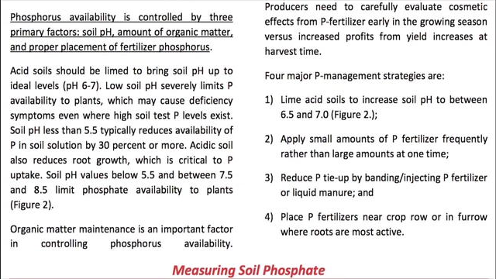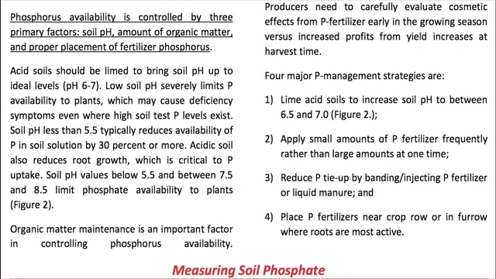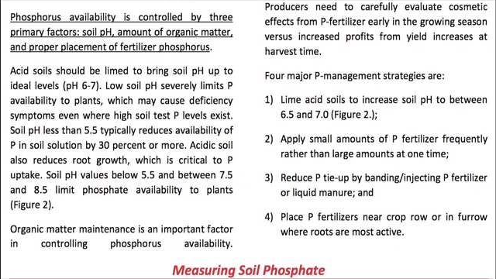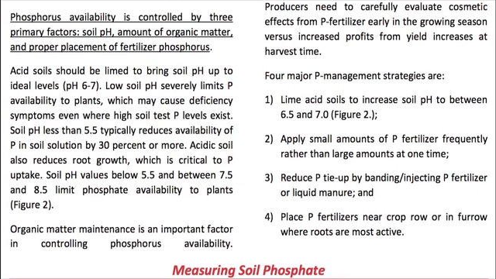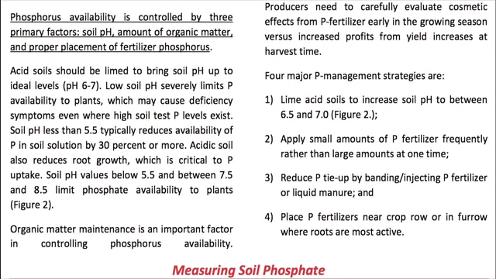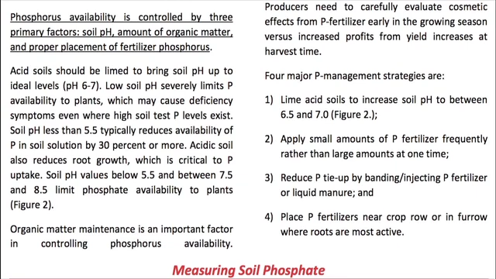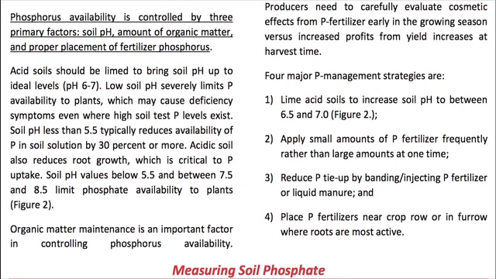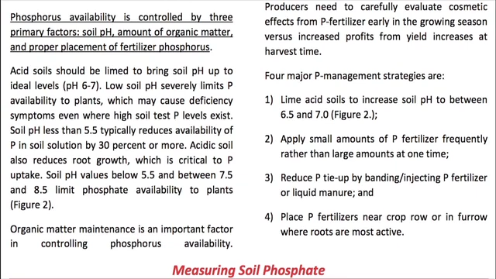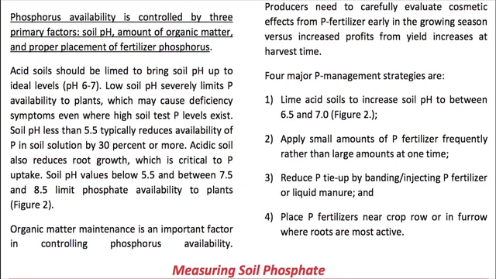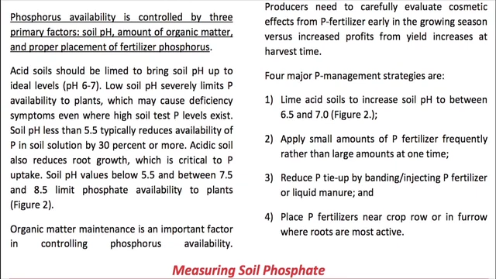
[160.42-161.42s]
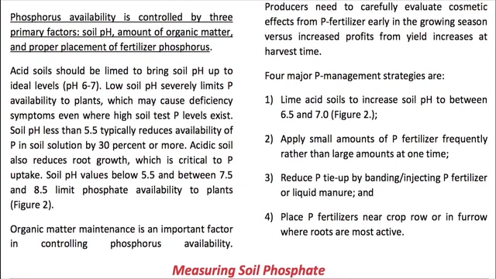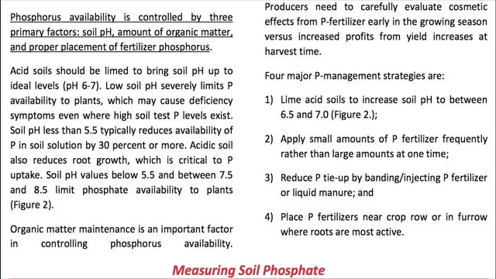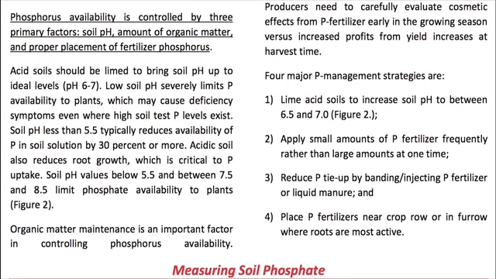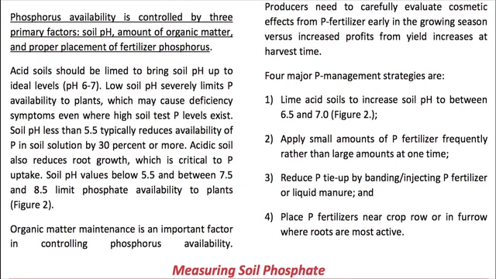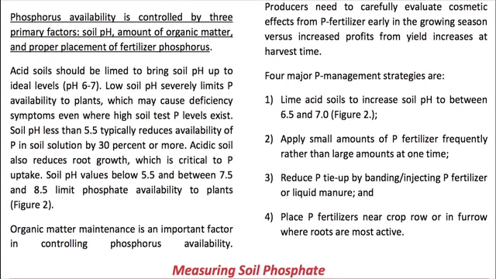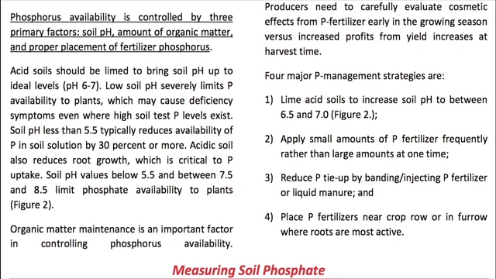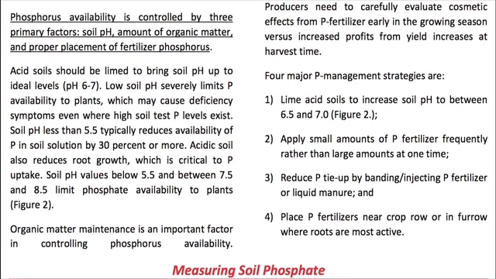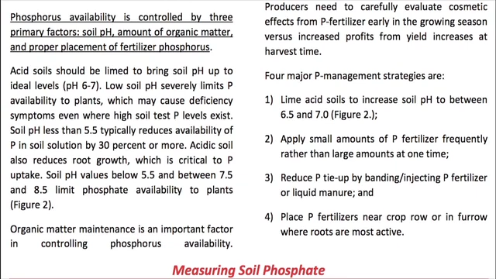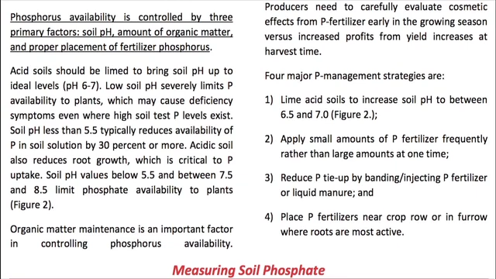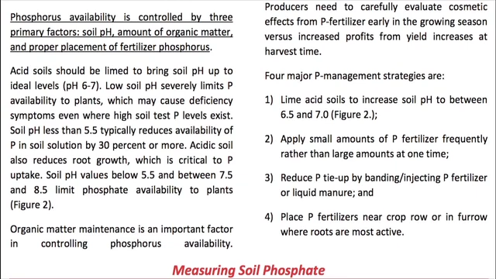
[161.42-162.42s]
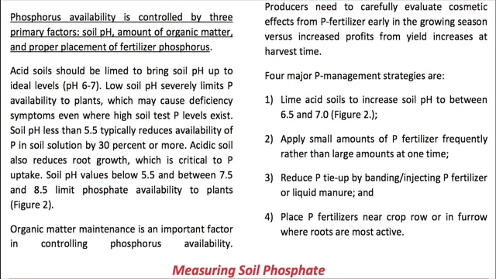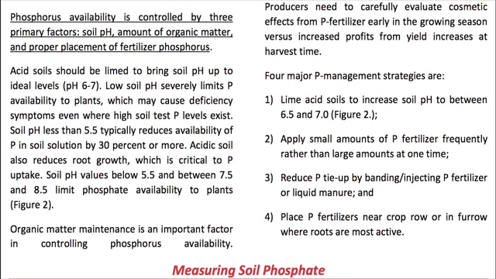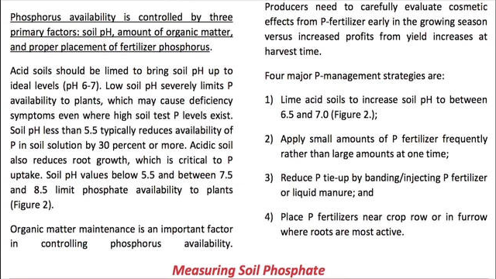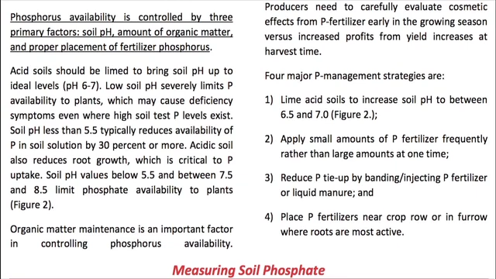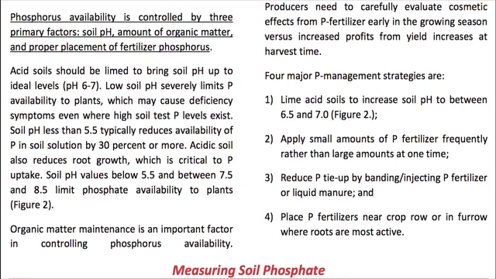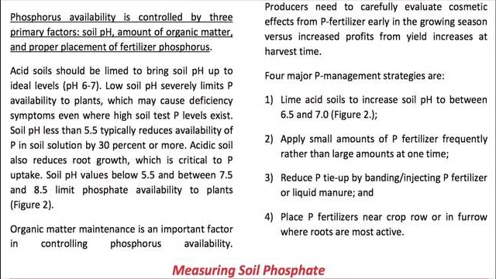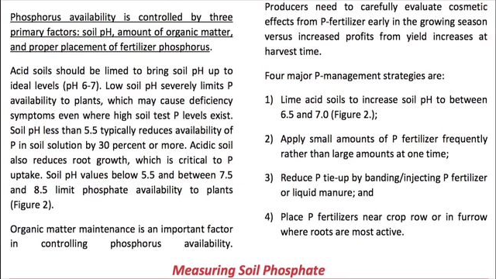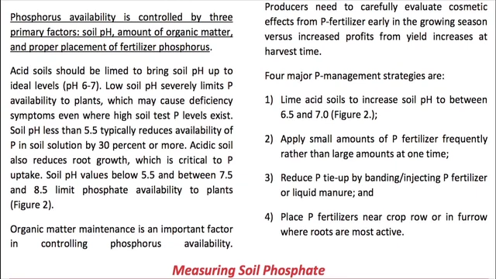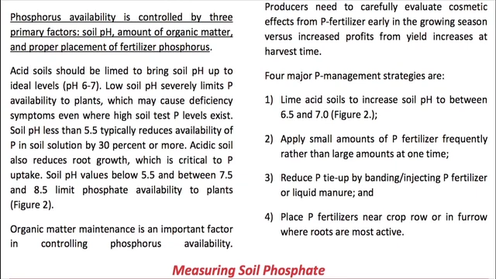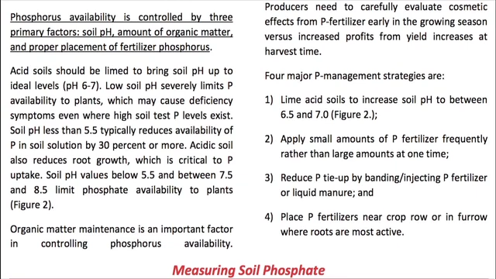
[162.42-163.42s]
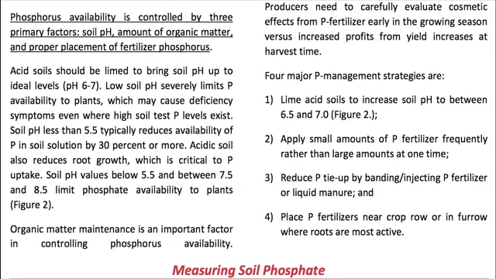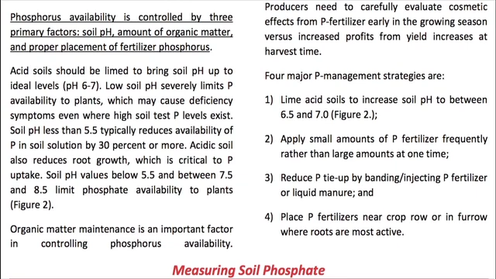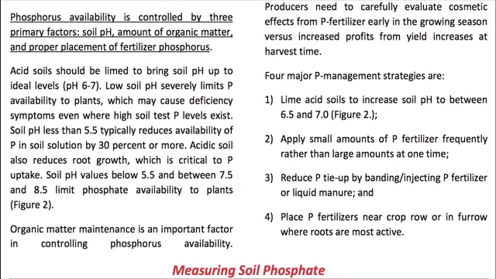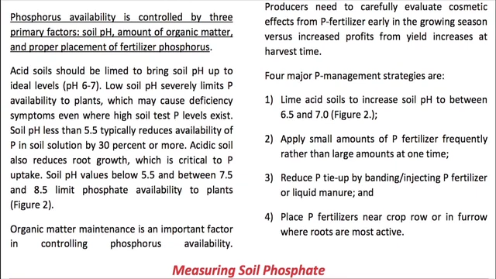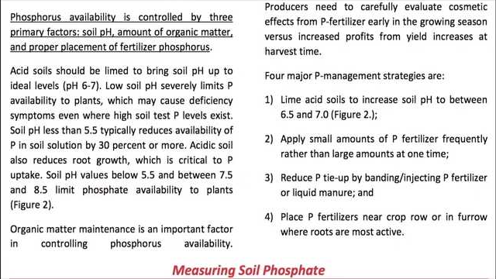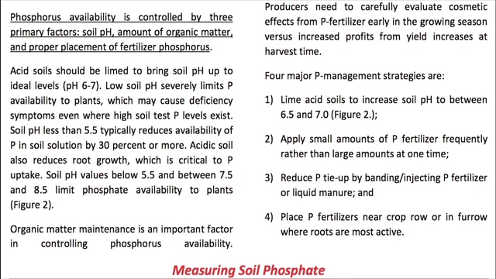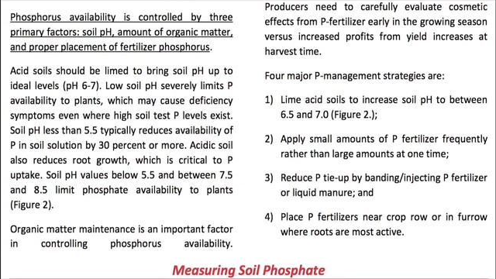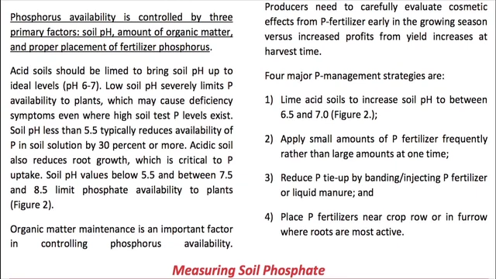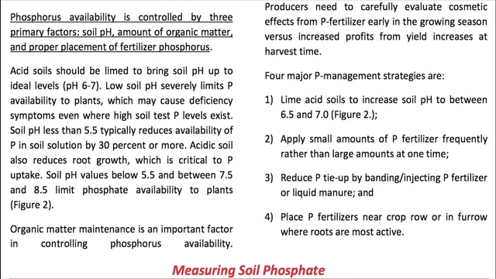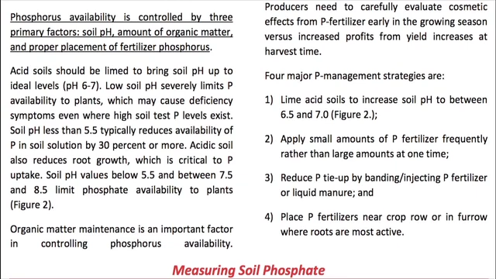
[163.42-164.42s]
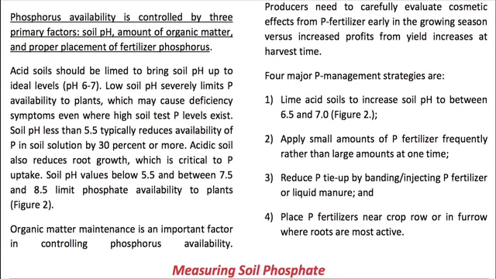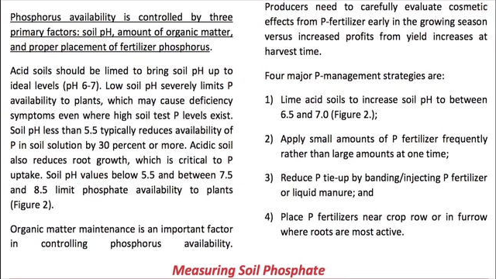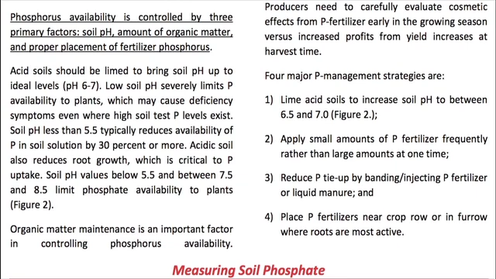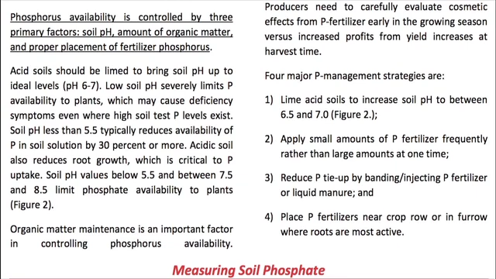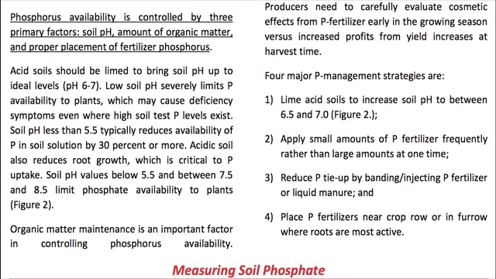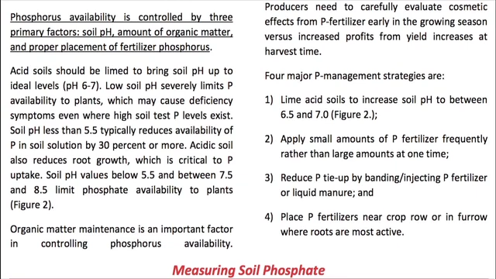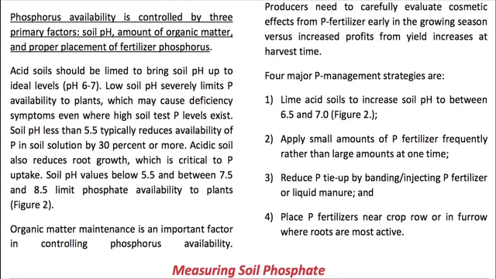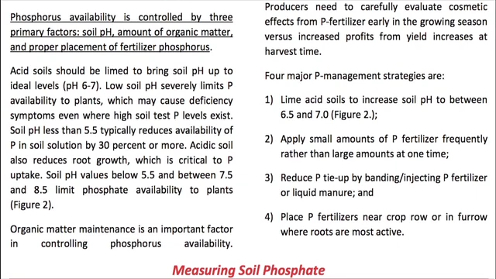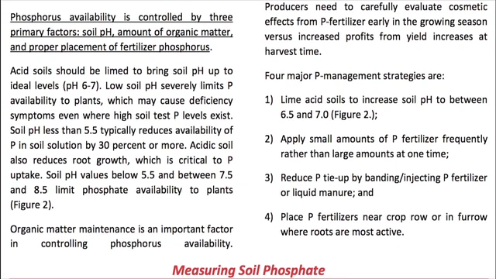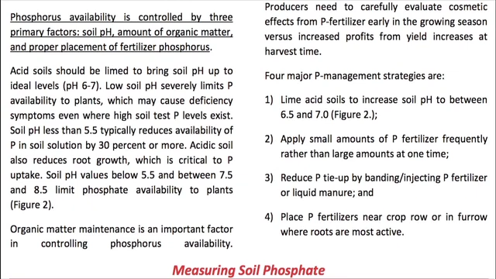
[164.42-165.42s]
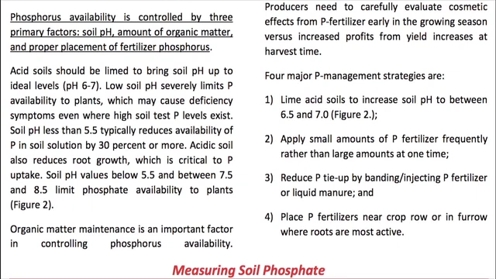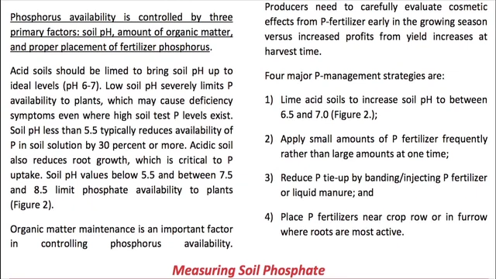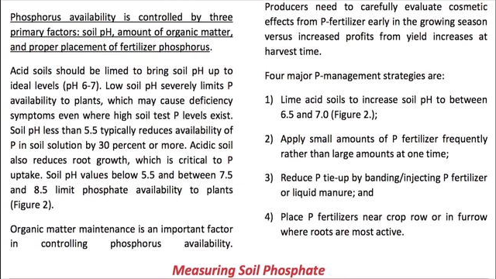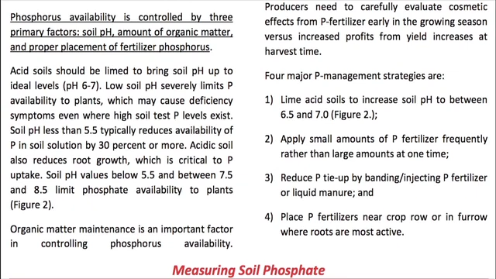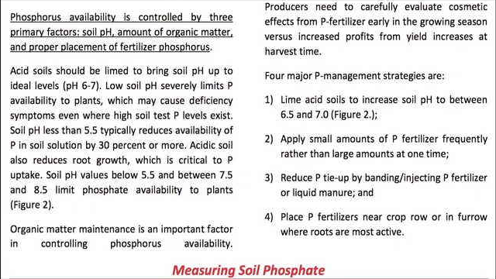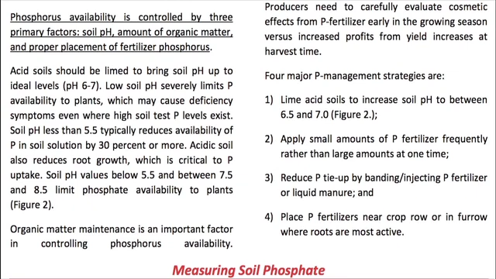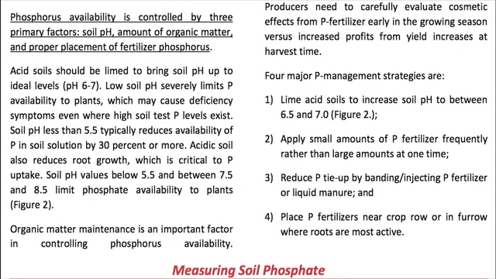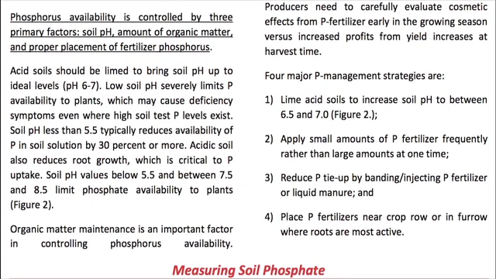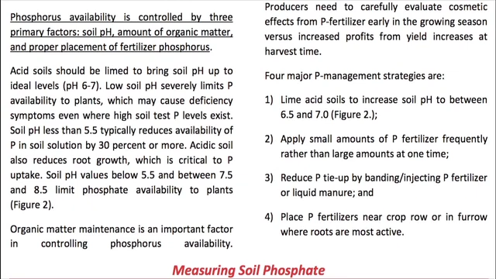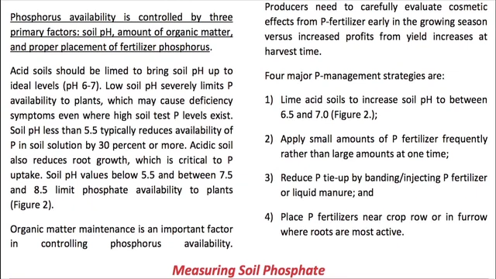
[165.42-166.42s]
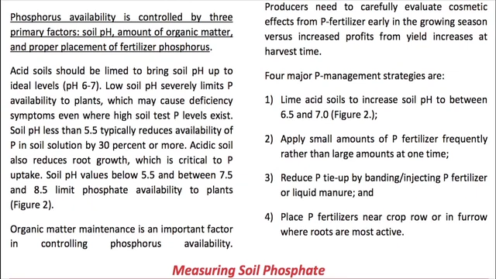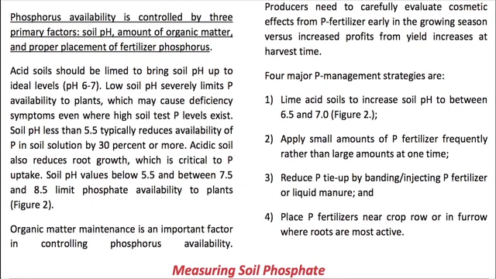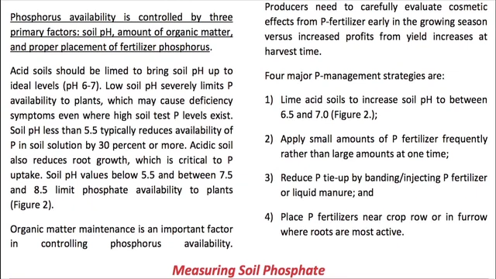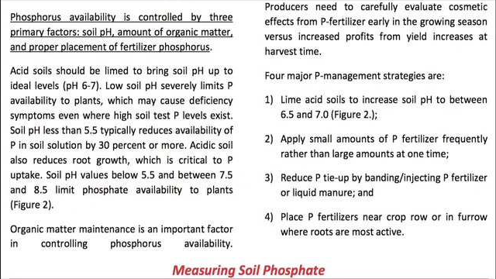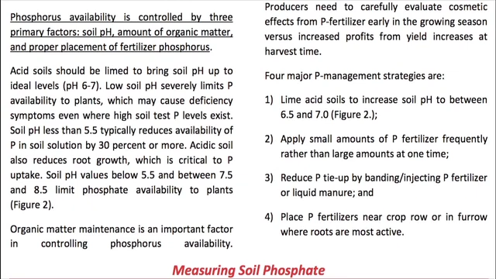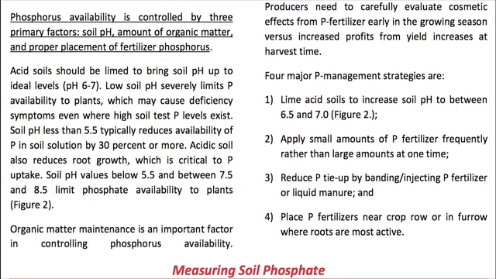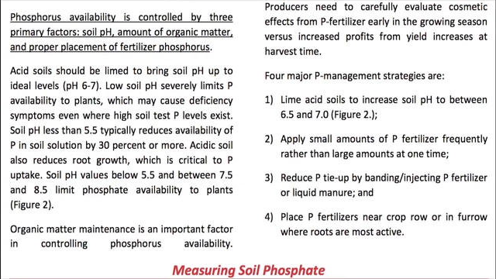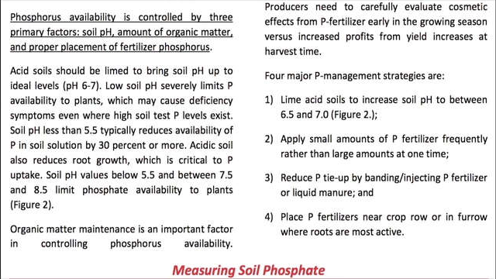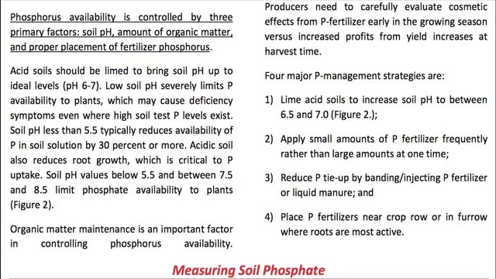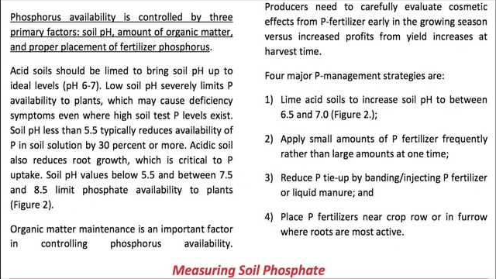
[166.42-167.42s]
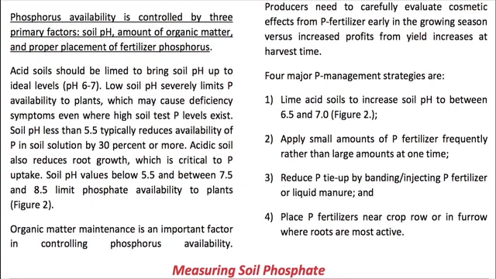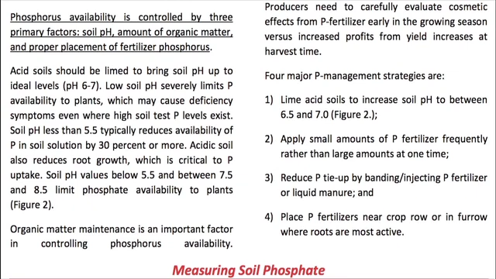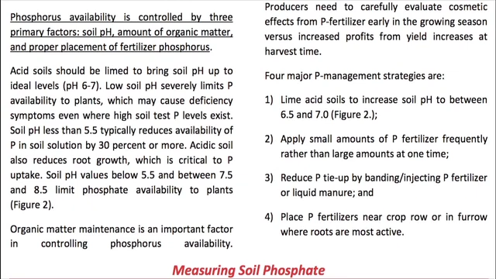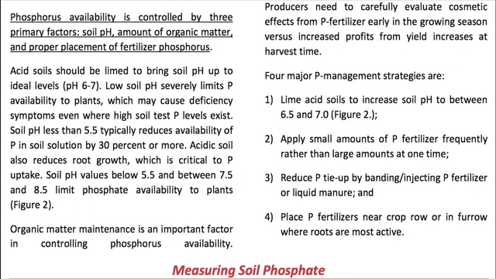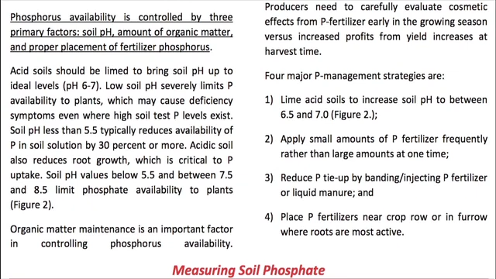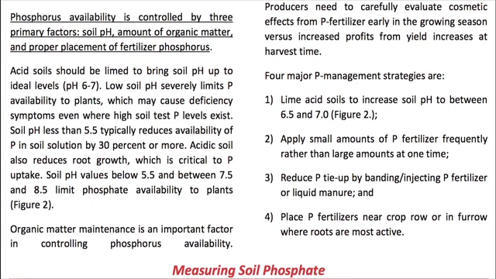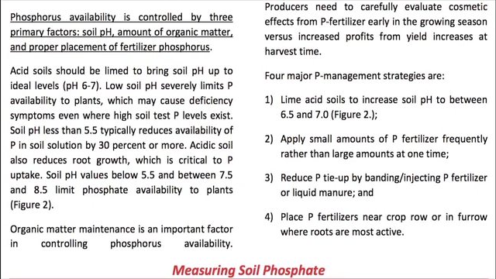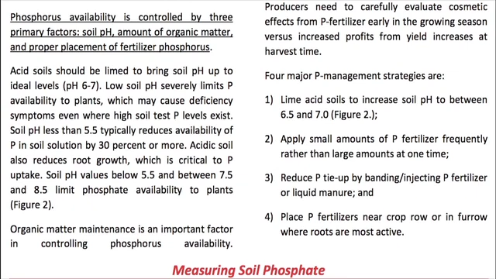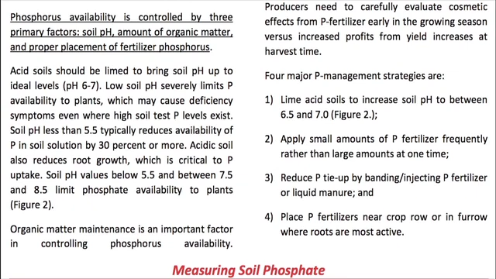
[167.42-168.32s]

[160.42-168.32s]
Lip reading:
No face is visible, so there are no lips to read.